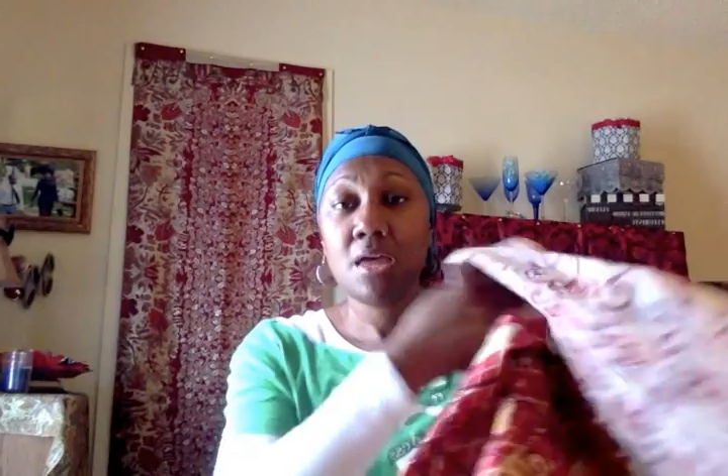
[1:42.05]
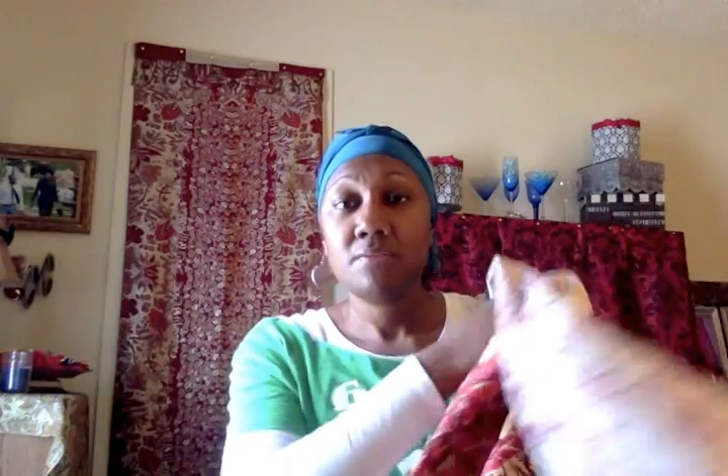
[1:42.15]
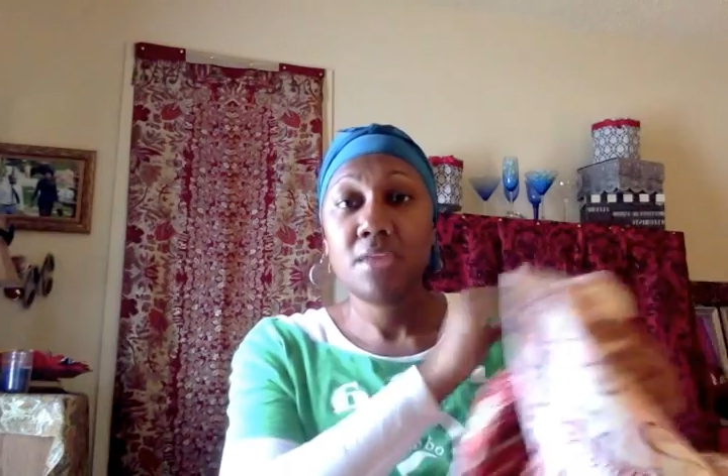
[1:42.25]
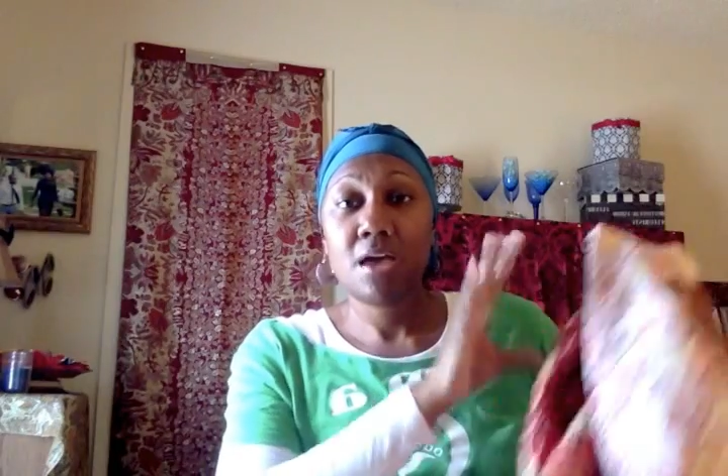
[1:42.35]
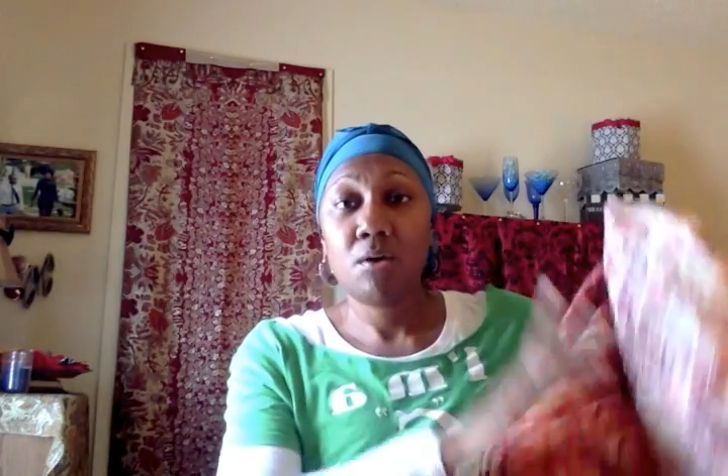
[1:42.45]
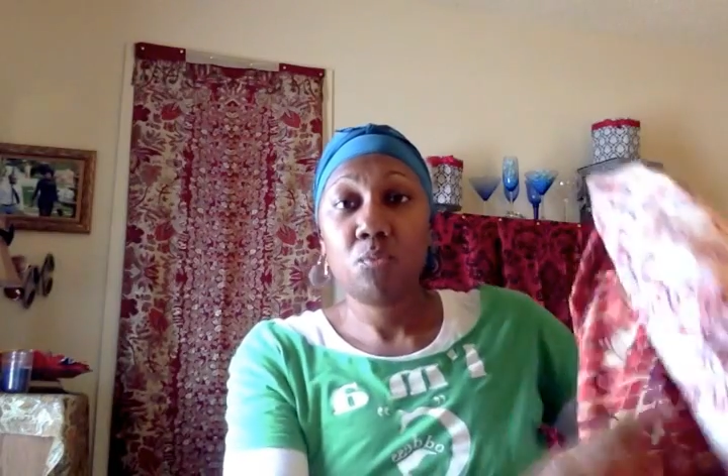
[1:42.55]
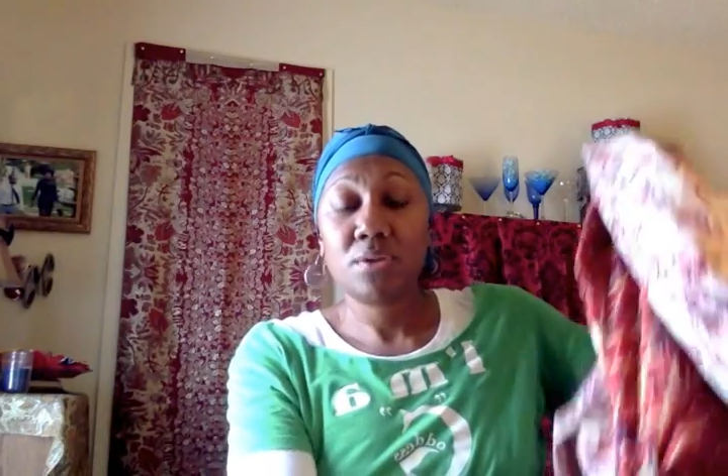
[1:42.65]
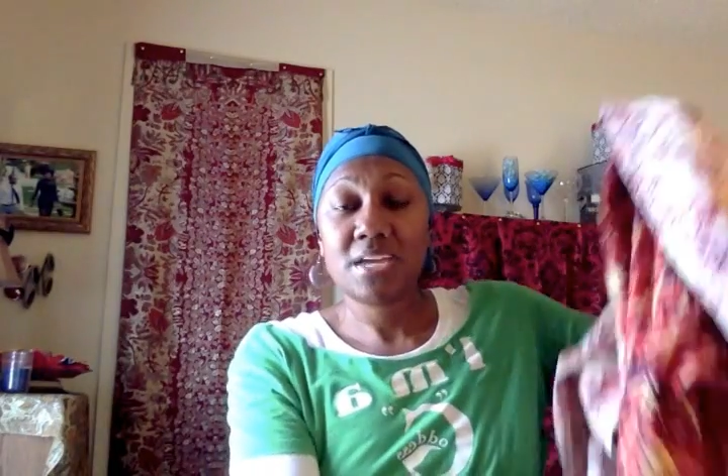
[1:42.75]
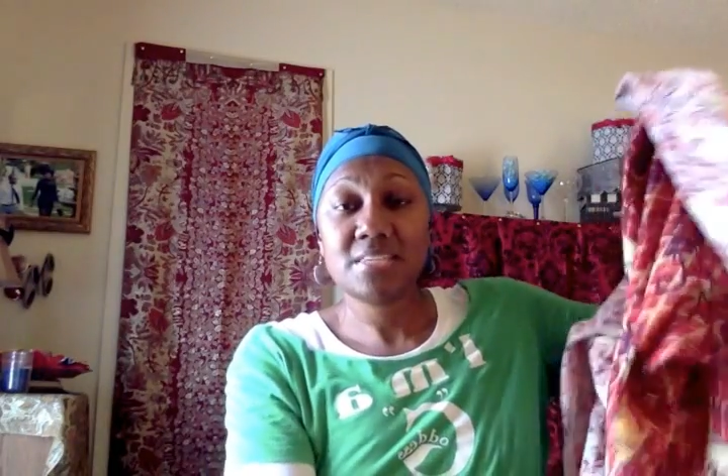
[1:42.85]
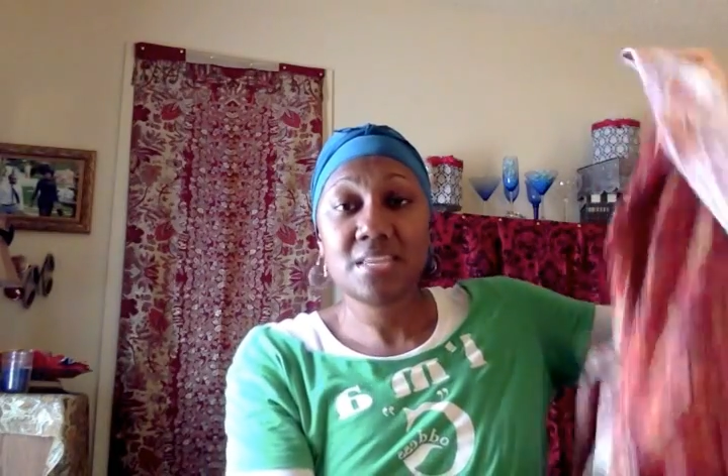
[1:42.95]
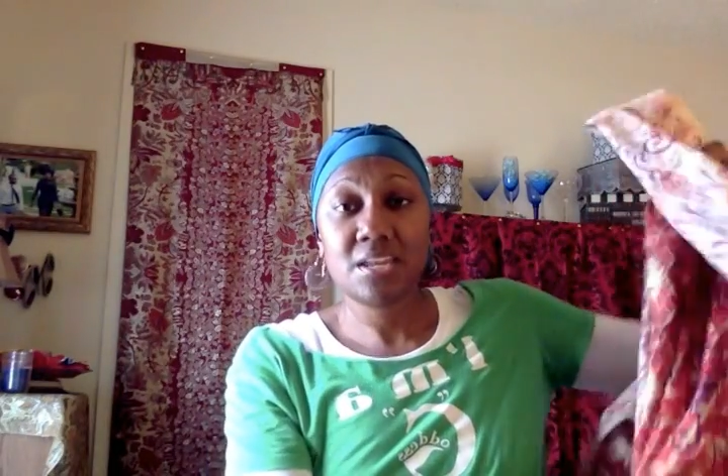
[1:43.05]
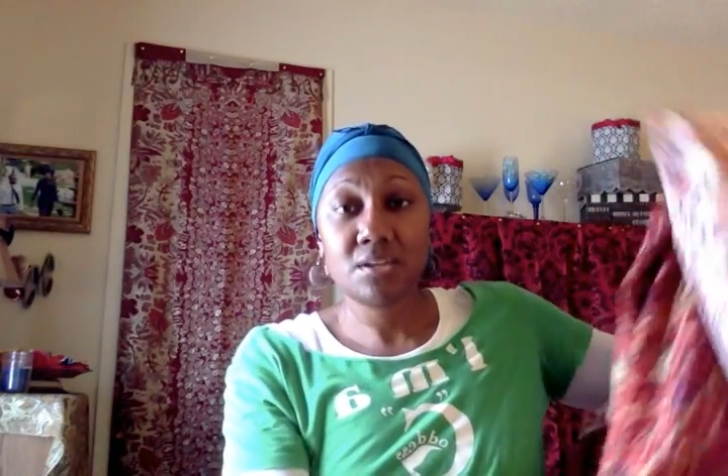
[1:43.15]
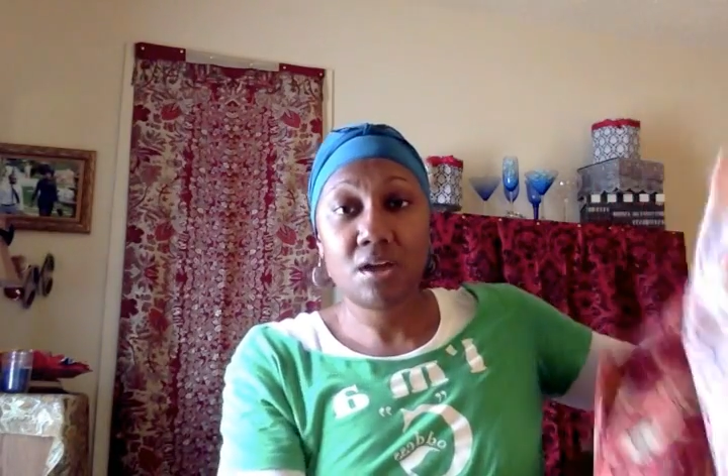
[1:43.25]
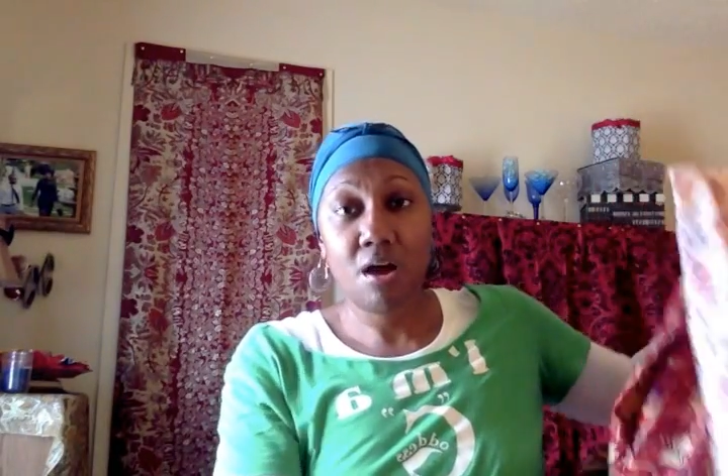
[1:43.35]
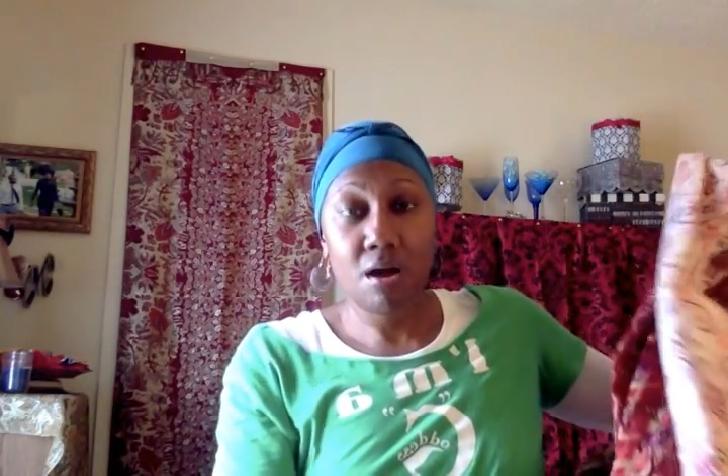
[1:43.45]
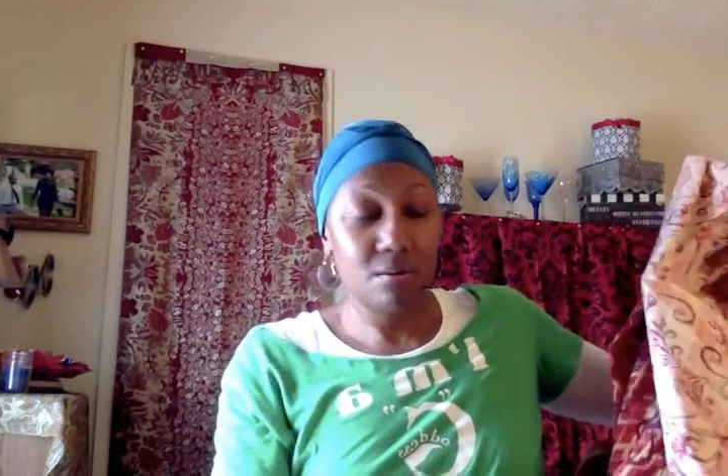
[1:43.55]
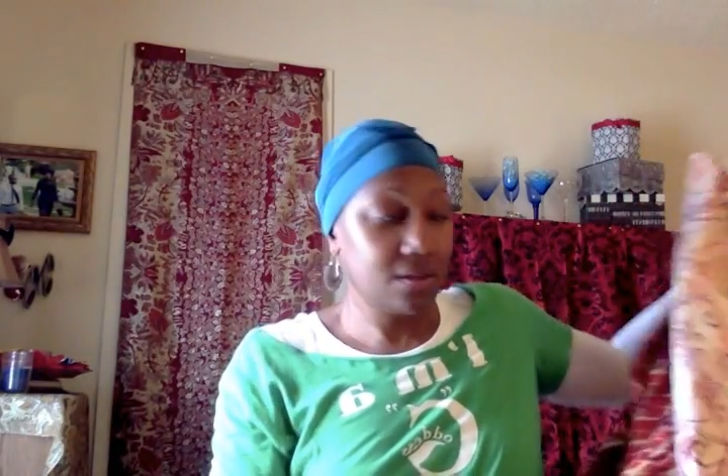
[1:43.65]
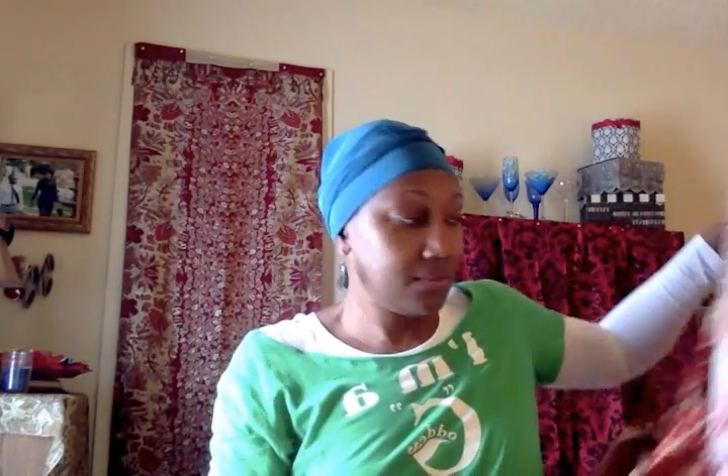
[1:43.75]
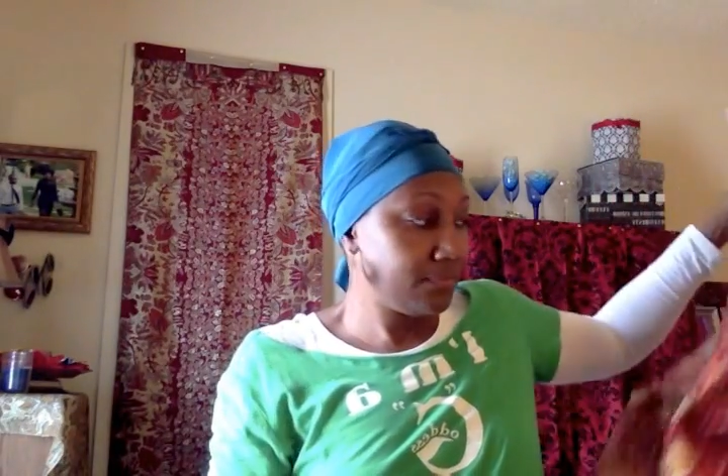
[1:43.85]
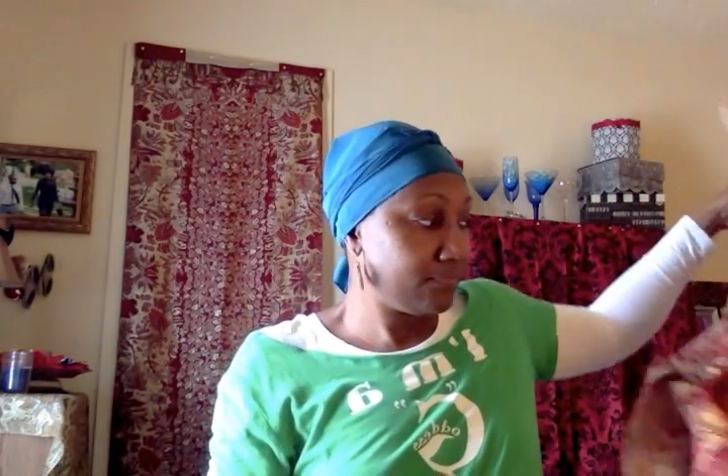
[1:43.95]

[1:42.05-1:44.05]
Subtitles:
Now, when I said Ankara,